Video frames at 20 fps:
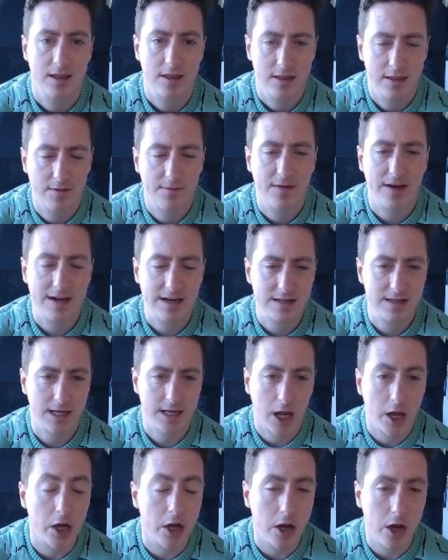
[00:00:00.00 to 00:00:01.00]
The fact is, like,
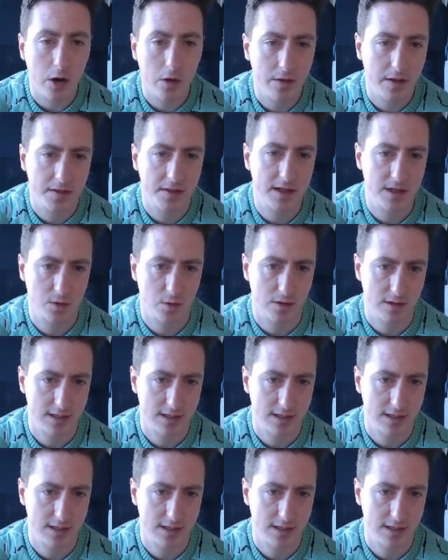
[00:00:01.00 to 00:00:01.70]
I know that this works